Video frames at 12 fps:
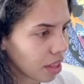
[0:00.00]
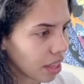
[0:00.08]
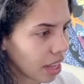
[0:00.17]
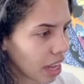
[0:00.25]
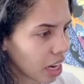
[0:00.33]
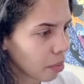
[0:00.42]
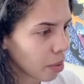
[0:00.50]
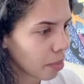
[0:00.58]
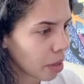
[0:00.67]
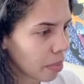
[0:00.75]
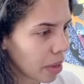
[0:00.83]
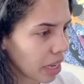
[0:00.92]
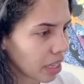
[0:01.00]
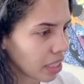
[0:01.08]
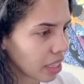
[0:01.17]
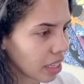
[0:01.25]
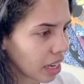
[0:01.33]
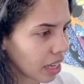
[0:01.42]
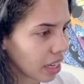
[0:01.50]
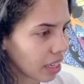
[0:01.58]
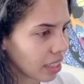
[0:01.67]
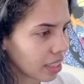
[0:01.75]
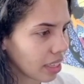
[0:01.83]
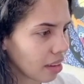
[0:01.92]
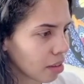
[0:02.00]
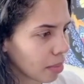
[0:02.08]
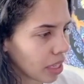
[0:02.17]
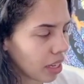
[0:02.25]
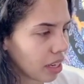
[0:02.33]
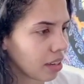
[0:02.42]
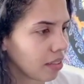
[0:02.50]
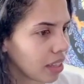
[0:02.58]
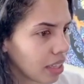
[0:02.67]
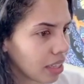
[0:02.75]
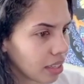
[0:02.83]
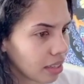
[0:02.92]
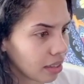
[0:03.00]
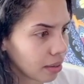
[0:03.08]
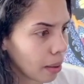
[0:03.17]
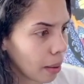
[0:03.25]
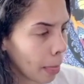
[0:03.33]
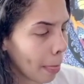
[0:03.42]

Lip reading: The anime might make it to 997 by the end of the year.